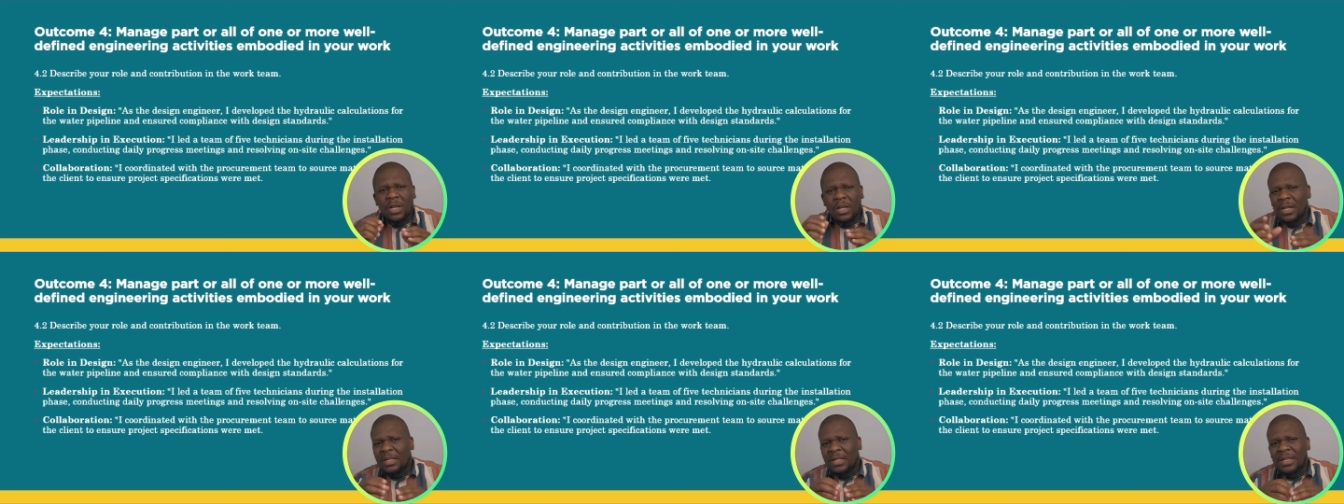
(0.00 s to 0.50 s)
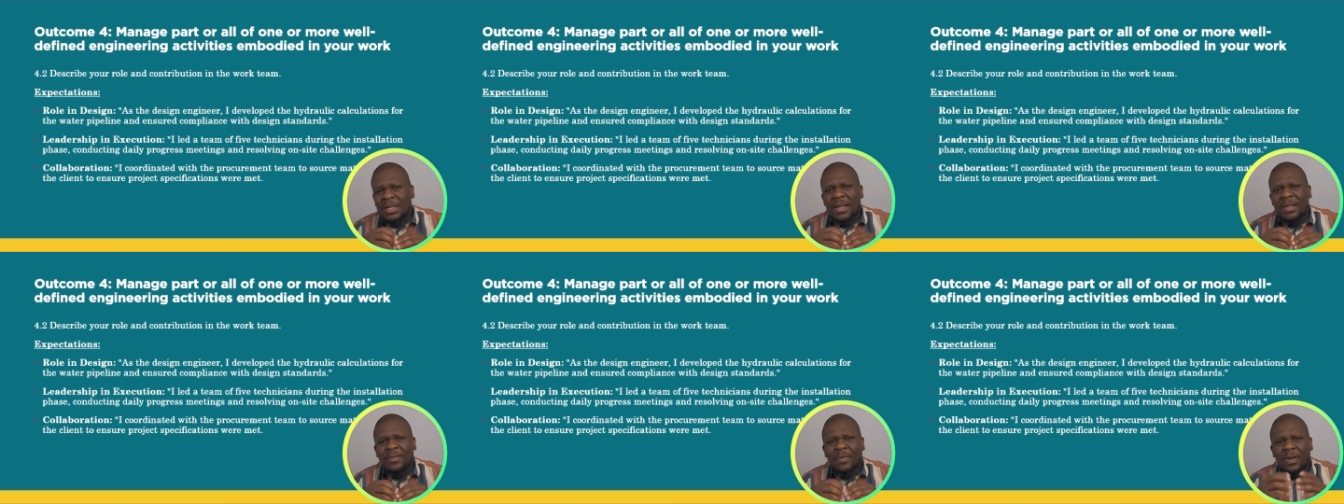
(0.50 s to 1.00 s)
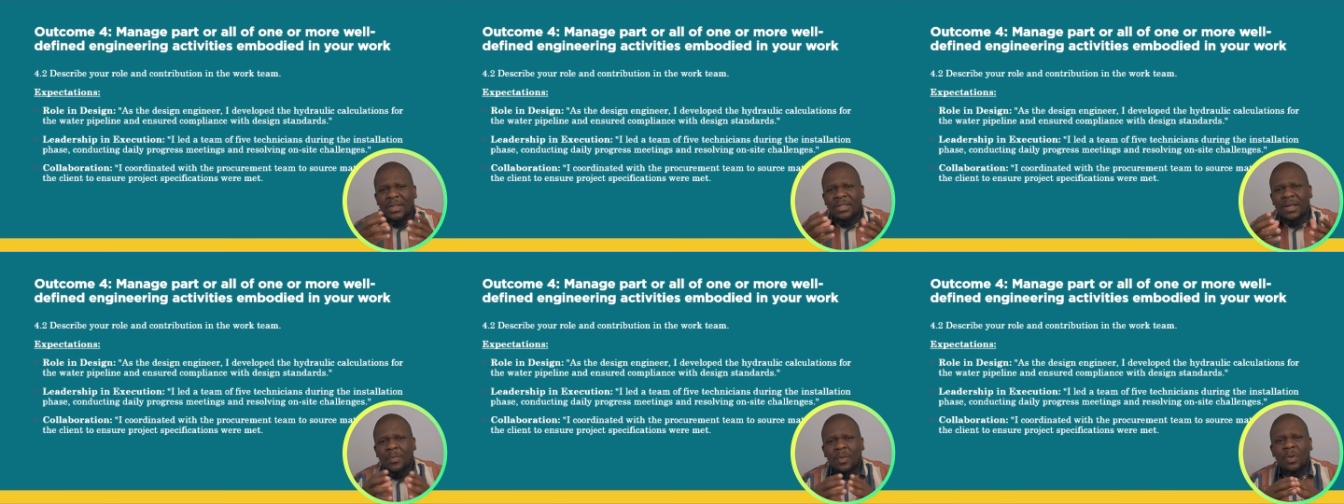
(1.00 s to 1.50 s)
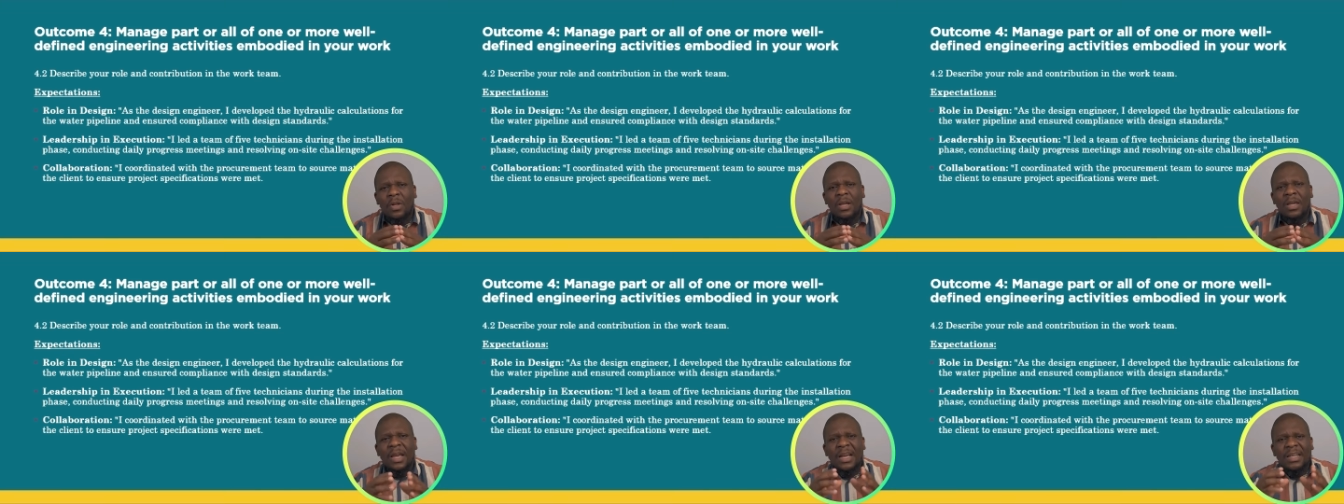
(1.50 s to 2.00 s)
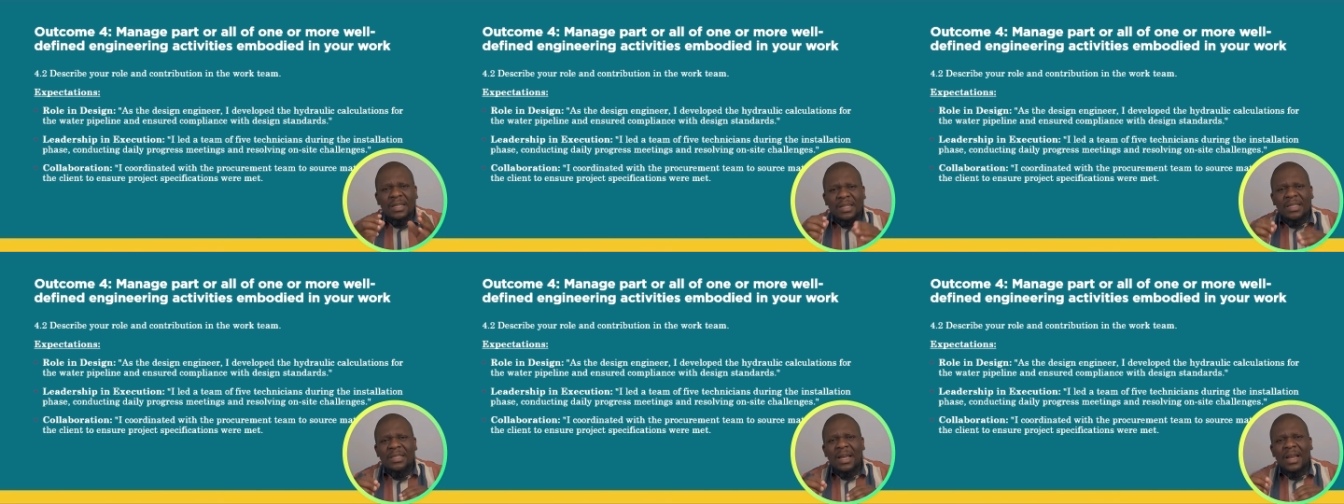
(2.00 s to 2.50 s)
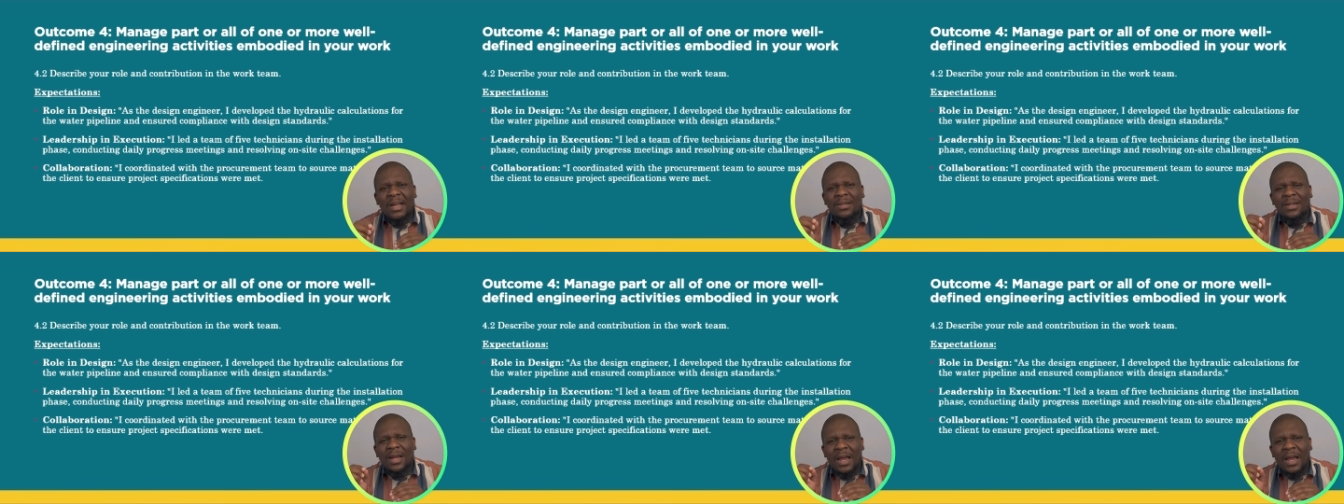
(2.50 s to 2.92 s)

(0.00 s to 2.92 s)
in a design, for example. As a design